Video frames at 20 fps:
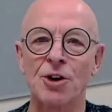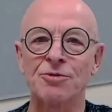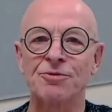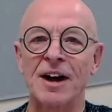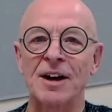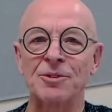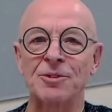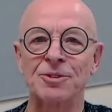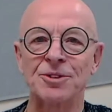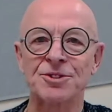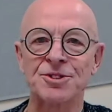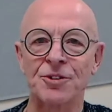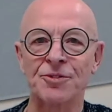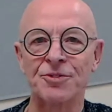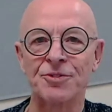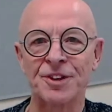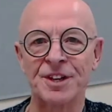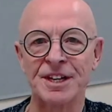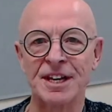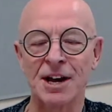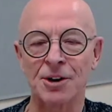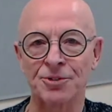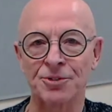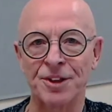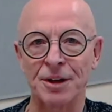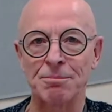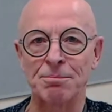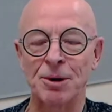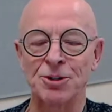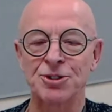founders of the Health
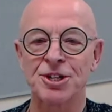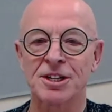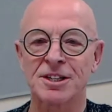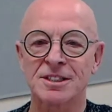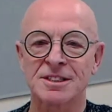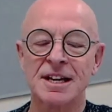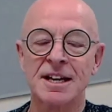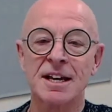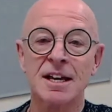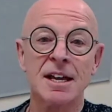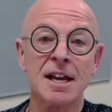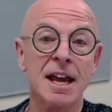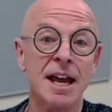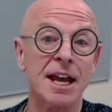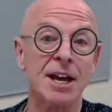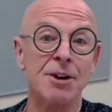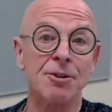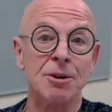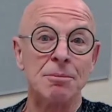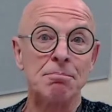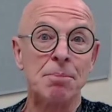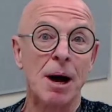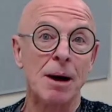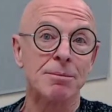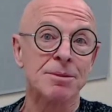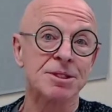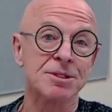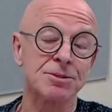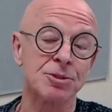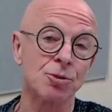Hub Project here in
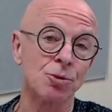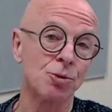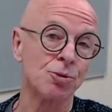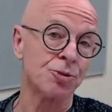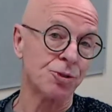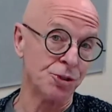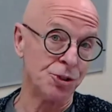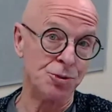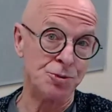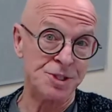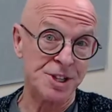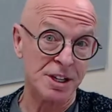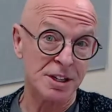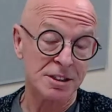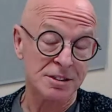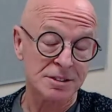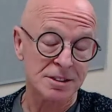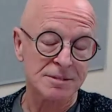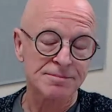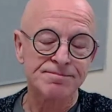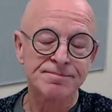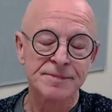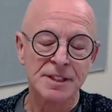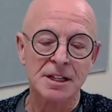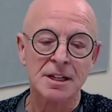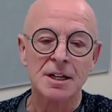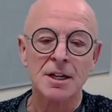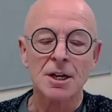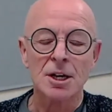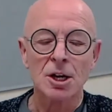Palmerston North, New Zealand.
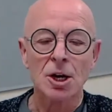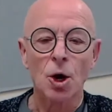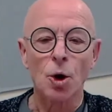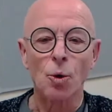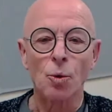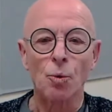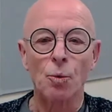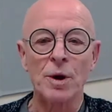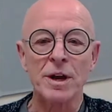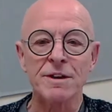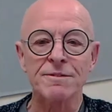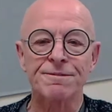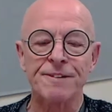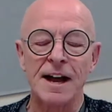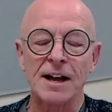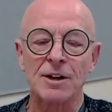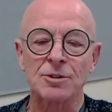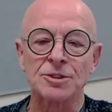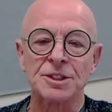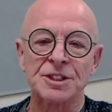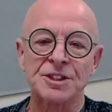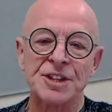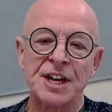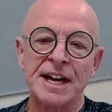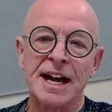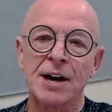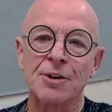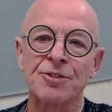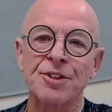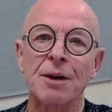We founded the
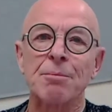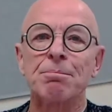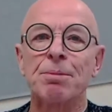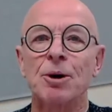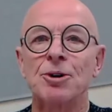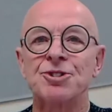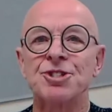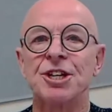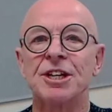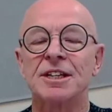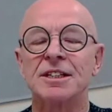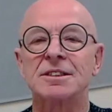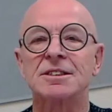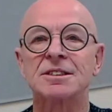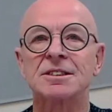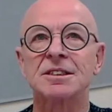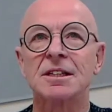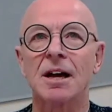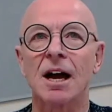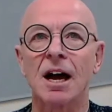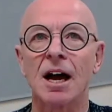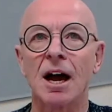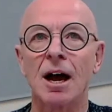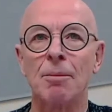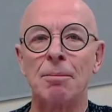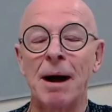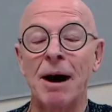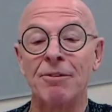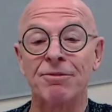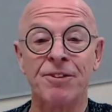Health Hub Project
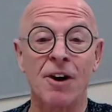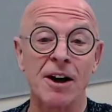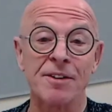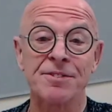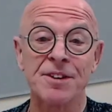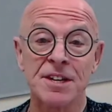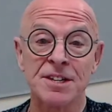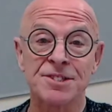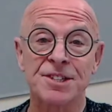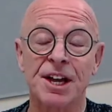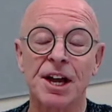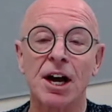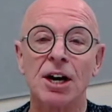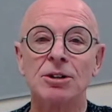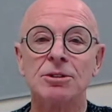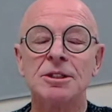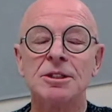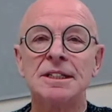about five years ago